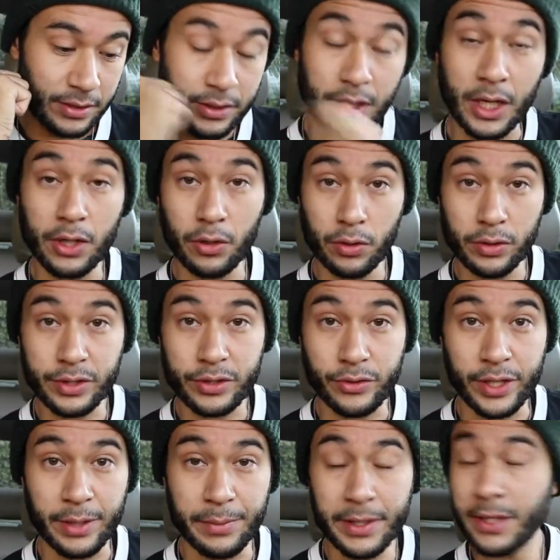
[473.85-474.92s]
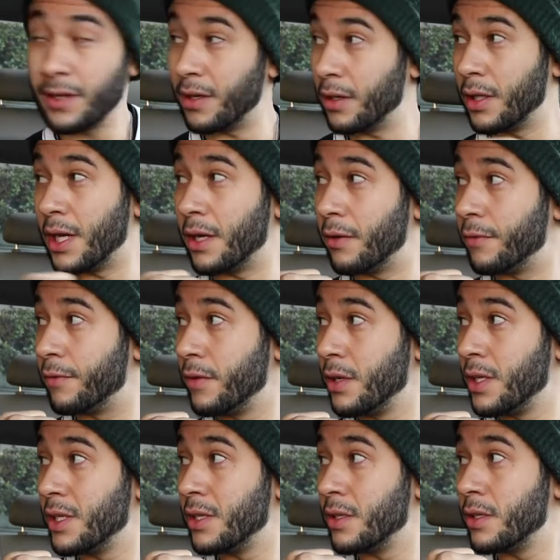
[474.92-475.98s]
guttural screaming, a lot of
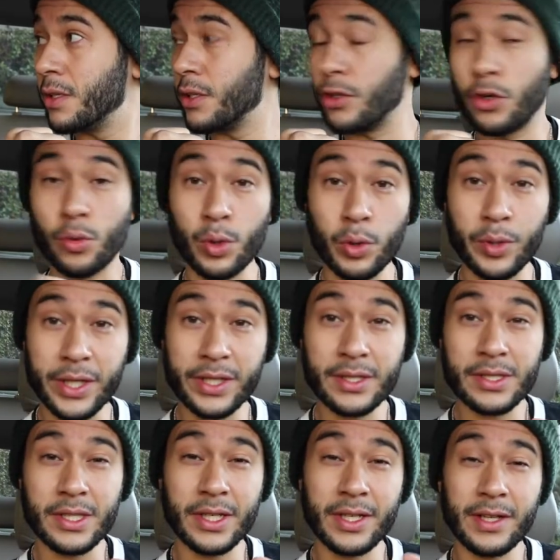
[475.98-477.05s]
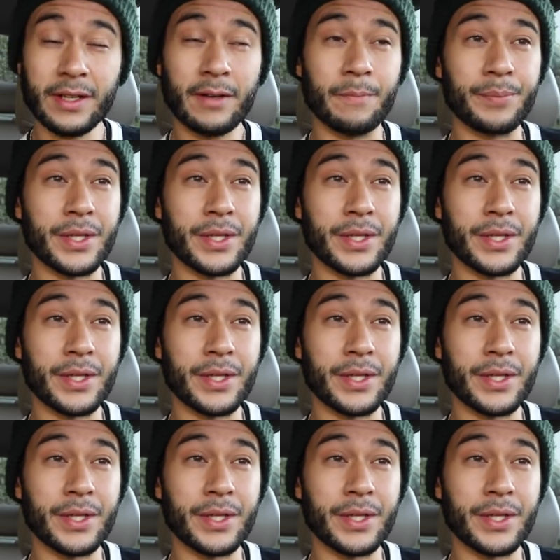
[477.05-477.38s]
crooning, singing.